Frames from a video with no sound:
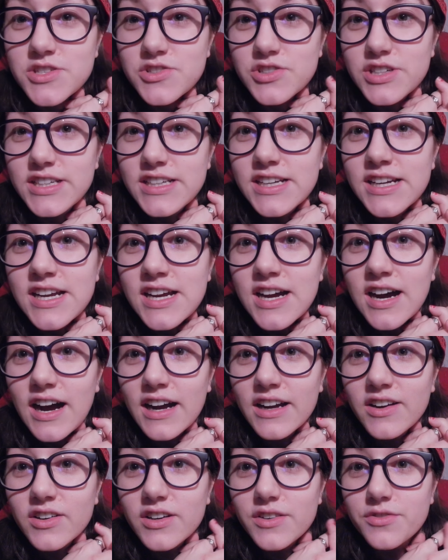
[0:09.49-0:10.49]
tree,
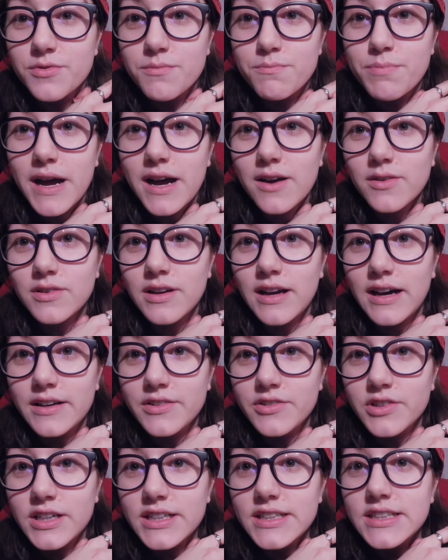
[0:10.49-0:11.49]
I got it from
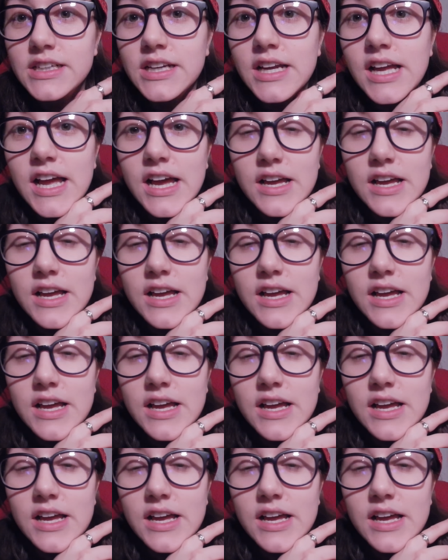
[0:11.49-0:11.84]
Poundland, right?